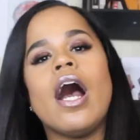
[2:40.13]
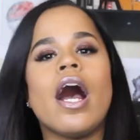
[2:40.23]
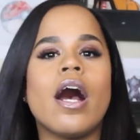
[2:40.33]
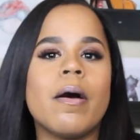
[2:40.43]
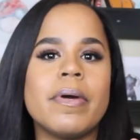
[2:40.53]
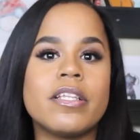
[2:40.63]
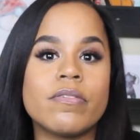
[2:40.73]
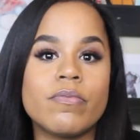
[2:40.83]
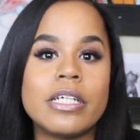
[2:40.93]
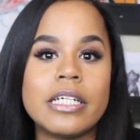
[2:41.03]
um, it's
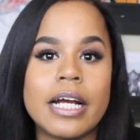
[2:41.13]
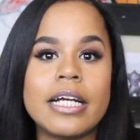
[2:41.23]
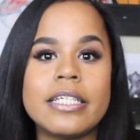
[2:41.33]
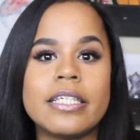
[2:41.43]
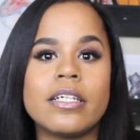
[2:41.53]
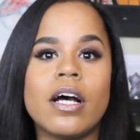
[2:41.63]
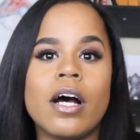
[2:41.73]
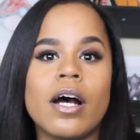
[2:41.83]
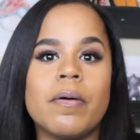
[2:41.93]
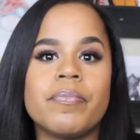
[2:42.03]
a really nice
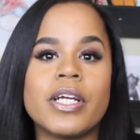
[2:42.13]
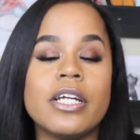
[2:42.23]
um,